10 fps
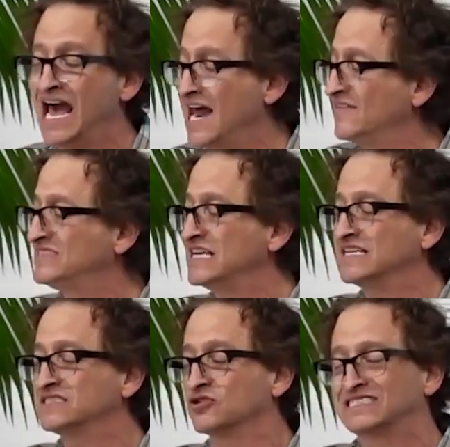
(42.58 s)

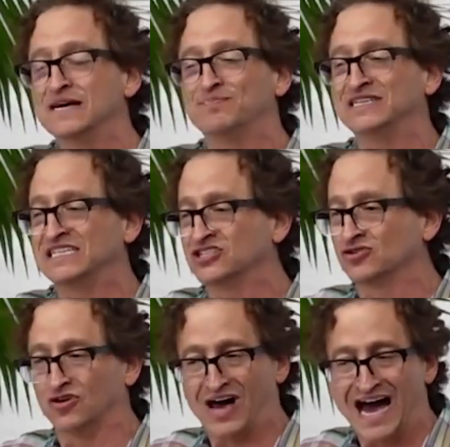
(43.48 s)
NFTs are simply
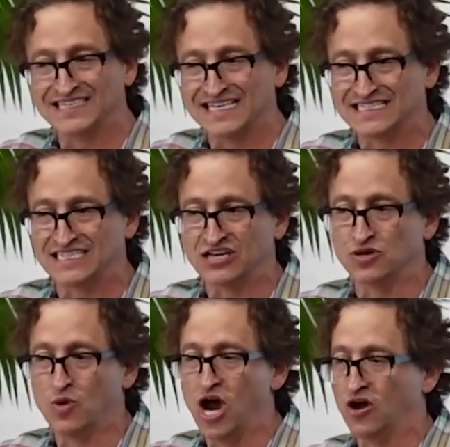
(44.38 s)
digital assets that
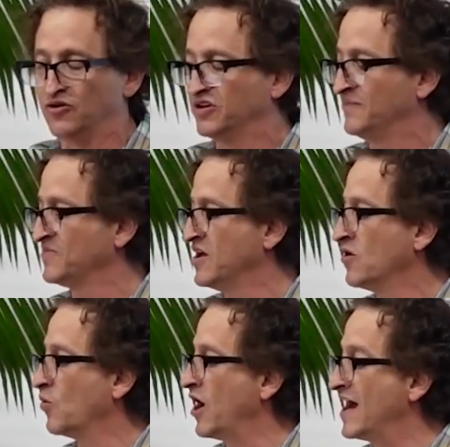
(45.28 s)
you own,
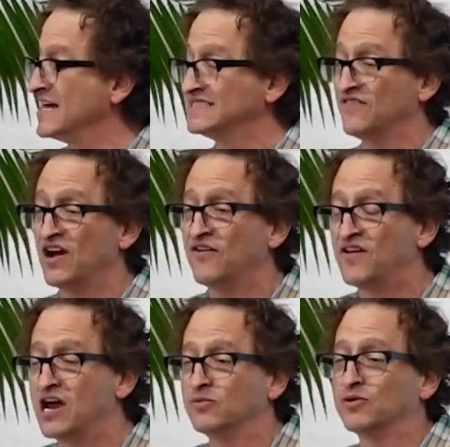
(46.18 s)
whereas a
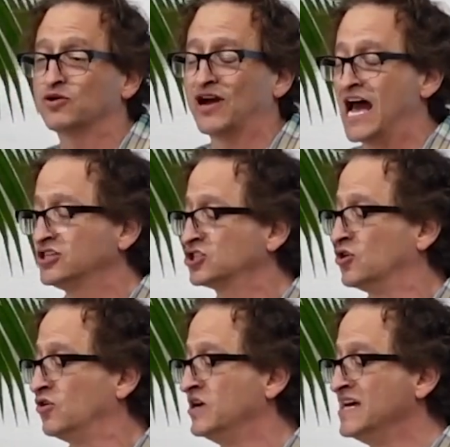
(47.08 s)
verifiable
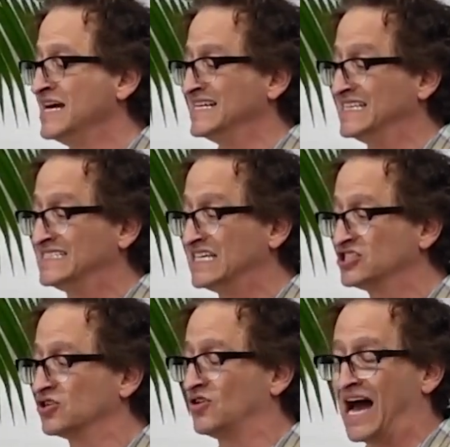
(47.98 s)
credential is a
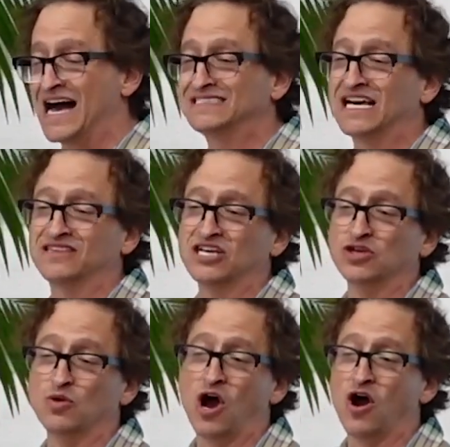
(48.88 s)
digital asset that
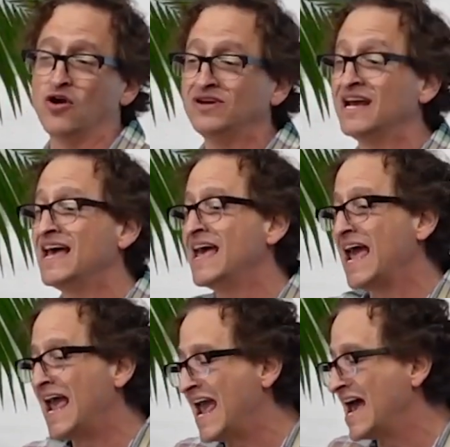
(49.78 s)
you own
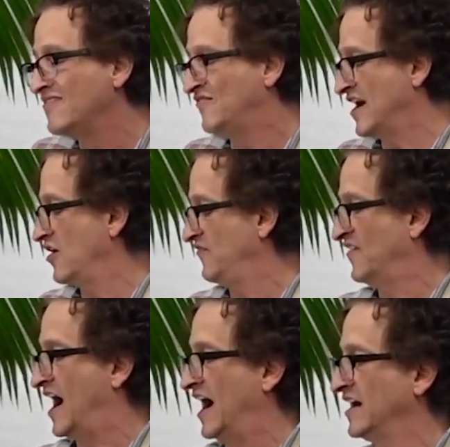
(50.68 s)
and
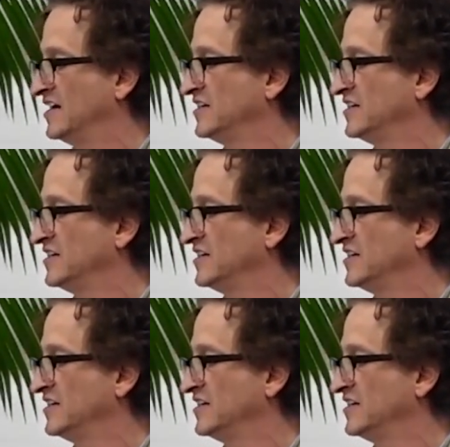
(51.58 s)
verify.